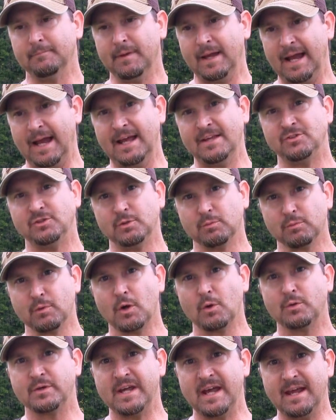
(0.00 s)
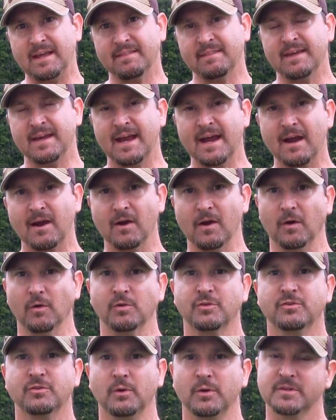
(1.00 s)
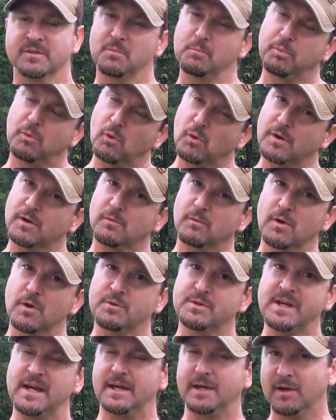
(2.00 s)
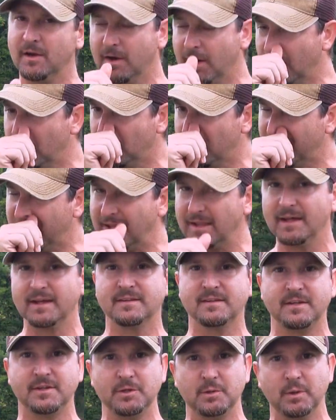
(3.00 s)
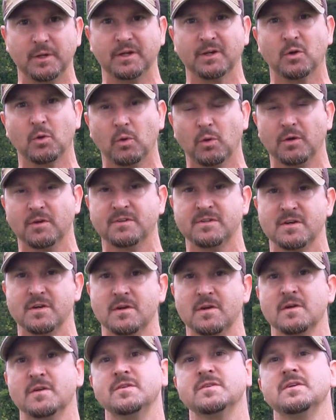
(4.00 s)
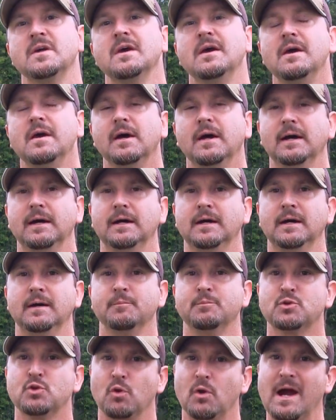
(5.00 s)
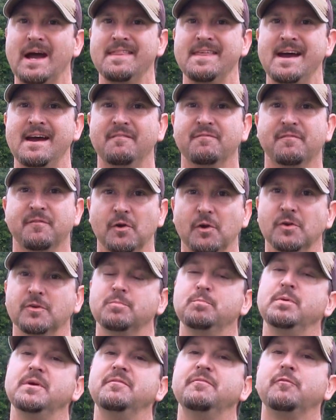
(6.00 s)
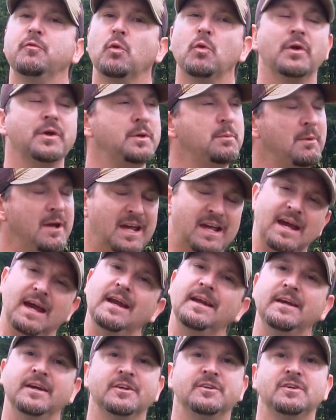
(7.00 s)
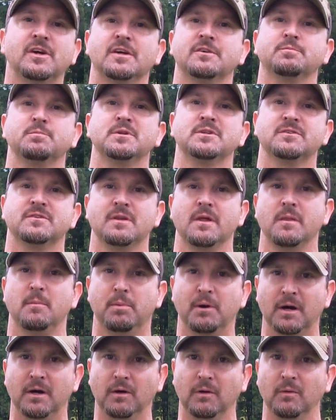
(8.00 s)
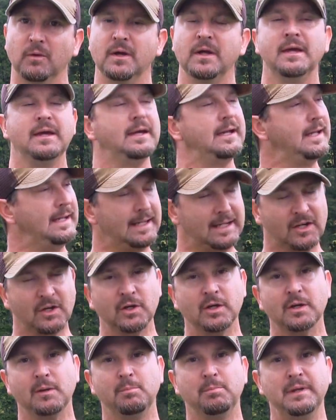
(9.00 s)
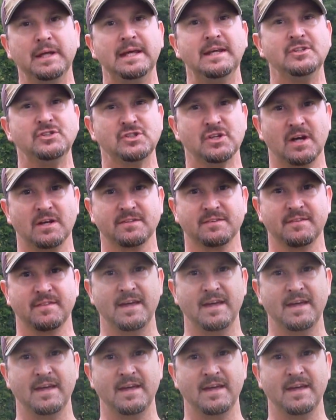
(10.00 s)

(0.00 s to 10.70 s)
as you rotate the arrow. So it's important to rotate your arrow, and I like to do it in quarter turns. Try that first before you make any adjustments to the bow. It could be just